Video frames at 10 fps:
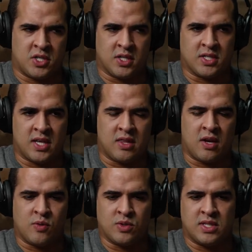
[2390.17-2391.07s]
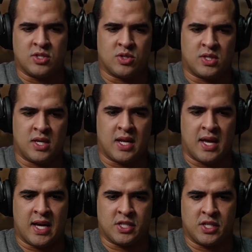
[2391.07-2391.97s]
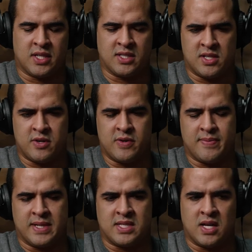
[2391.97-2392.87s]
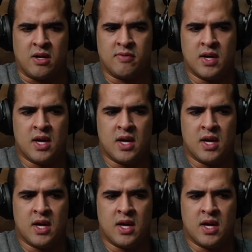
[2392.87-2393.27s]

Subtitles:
because I thought it was interesting and I actually considered it myself.